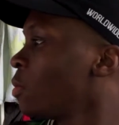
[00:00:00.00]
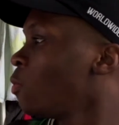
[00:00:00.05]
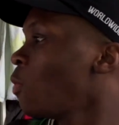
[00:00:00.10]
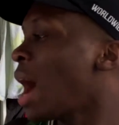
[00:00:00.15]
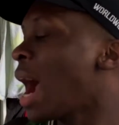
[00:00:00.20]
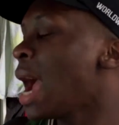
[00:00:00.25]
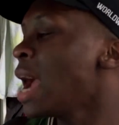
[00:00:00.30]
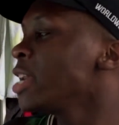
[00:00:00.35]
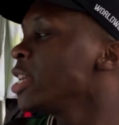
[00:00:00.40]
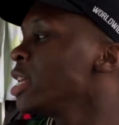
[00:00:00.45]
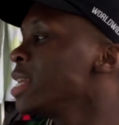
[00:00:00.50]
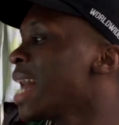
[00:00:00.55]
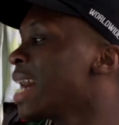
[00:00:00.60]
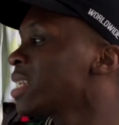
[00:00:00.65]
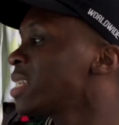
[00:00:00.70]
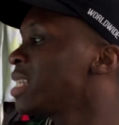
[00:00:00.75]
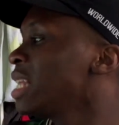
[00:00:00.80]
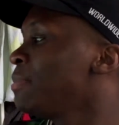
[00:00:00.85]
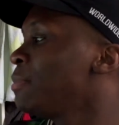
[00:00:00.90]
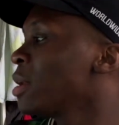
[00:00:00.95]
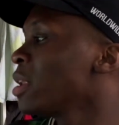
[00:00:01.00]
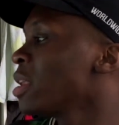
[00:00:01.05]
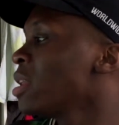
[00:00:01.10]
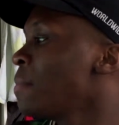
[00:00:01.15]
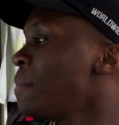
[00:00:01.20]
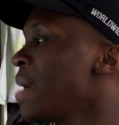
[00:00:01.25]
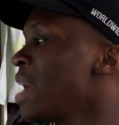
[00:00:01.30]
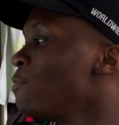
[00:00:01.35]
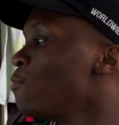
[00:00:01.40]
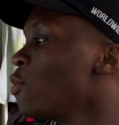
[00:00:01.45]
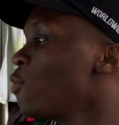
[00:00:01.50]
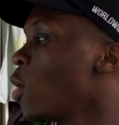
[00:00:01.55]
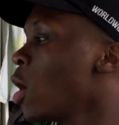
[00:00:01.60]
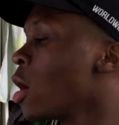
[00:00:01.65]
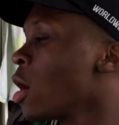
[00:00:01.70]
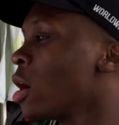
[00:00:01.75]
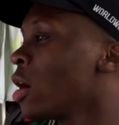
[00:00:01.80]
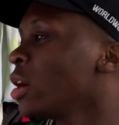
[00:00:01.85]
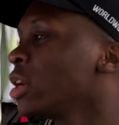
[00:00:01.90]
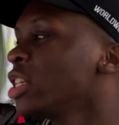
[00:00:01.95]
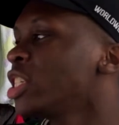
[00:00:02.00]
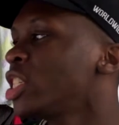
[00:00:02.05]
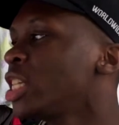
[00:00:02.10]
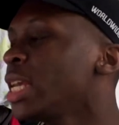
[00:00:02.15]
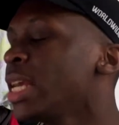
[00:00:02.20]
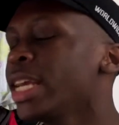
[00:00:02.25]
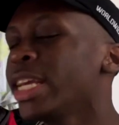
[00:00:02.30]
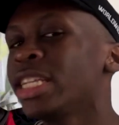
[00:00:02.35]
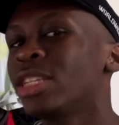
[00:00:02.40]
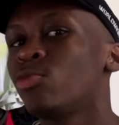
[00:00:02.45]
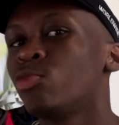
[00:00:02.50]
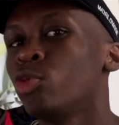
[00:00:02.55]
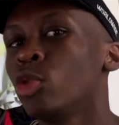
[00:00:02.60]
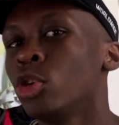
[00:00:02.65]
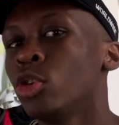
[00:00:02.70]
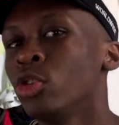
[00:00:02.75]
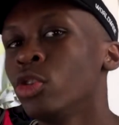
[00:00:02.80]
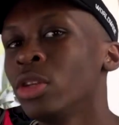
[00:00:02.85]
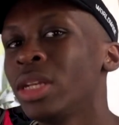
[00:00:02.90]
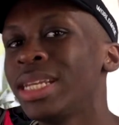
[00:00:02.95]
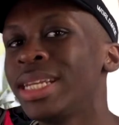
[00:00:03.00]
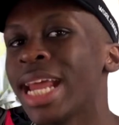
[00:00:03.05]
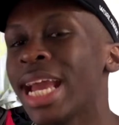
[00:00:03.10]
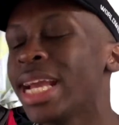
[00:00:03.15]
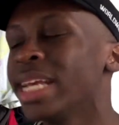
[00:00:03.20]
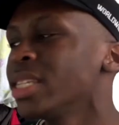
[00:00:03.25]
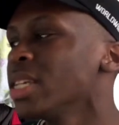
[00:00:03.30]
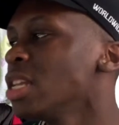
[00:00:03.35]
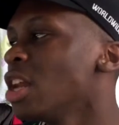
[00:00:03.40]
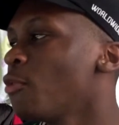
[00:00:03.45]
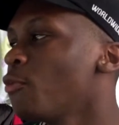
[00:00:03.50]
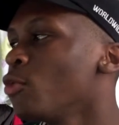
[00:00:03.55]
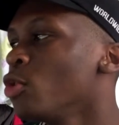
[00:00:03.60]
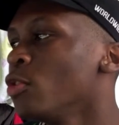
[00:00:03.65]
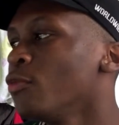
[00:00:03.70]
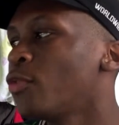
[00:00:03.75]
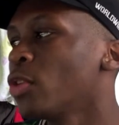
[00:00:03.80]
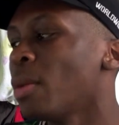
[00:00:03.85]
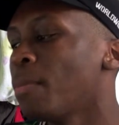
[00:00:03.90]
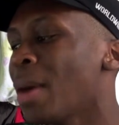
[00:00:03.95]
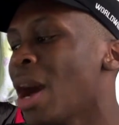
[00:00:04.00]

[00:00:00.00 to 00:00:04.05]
Why are you not sleeping on the bed with her? She is rude. There is enough room for the